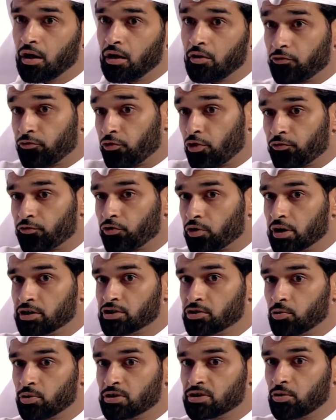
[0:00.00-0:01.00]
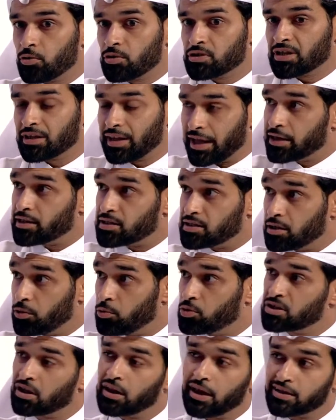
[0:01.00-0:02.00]
for us, it was a legacy. It
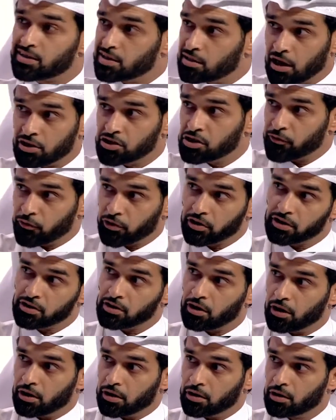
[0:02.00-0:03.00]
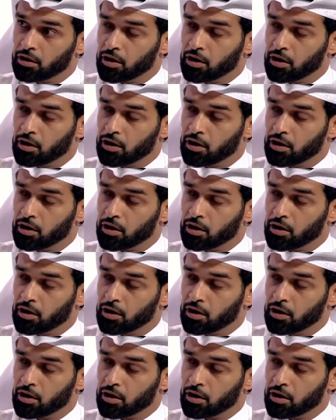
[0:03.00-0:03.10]
was a legacy not just for Qatar.